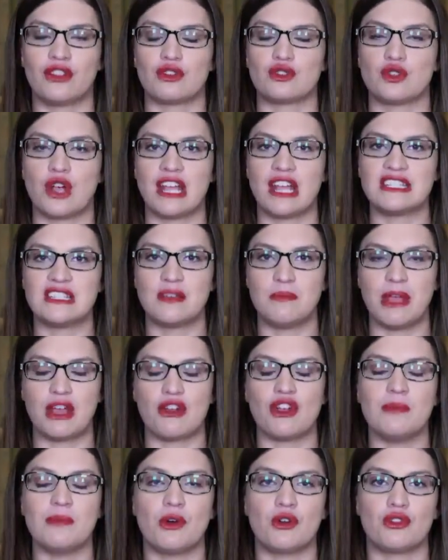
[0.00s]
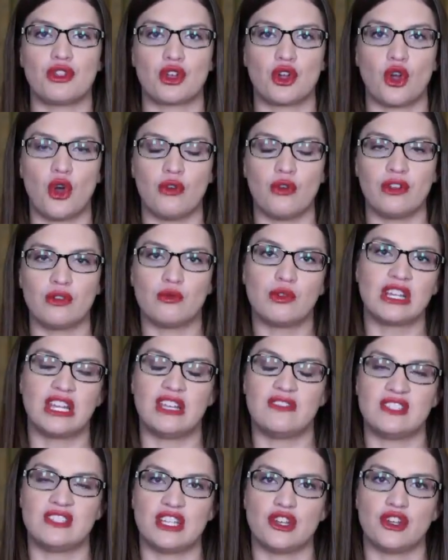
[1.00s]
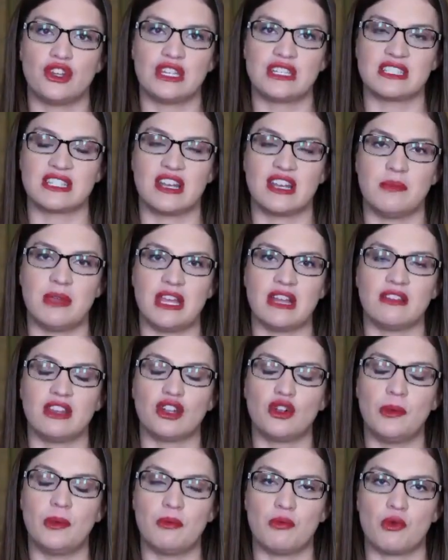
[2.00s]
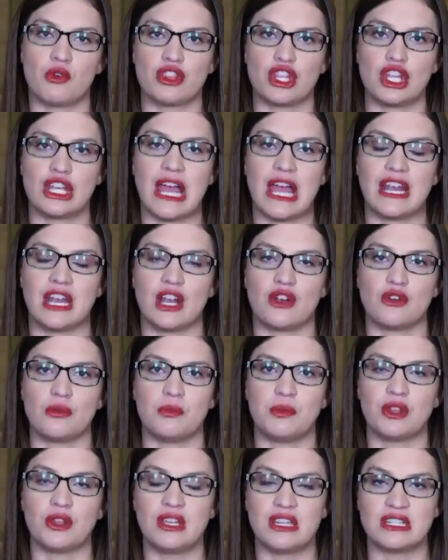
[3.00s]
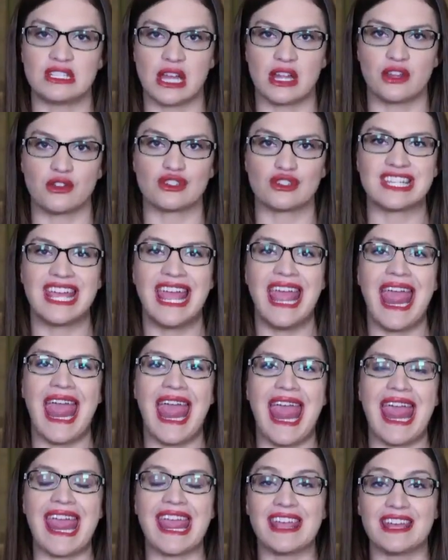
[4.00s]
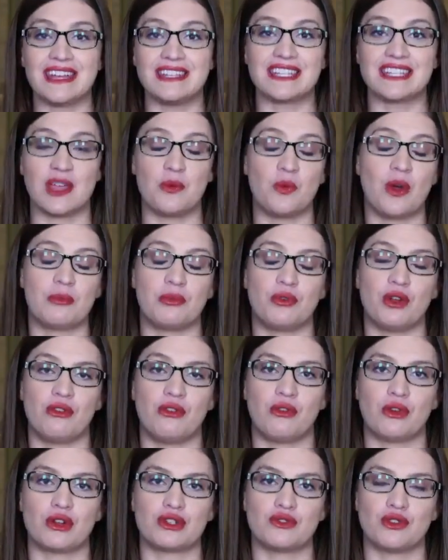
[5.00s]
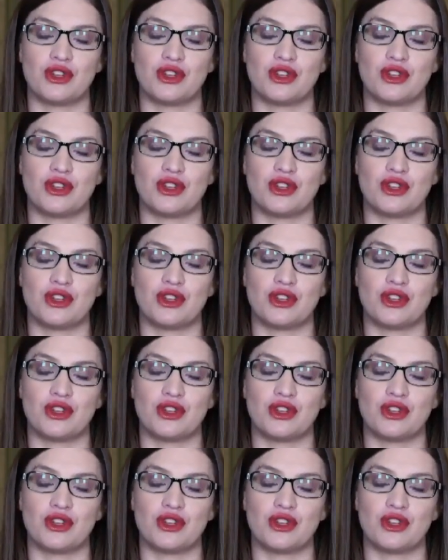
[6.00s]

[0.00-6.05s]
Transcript: They're trying to marry both a COVID relief deal that is going to be a little bit more than $900 billion and a $1.4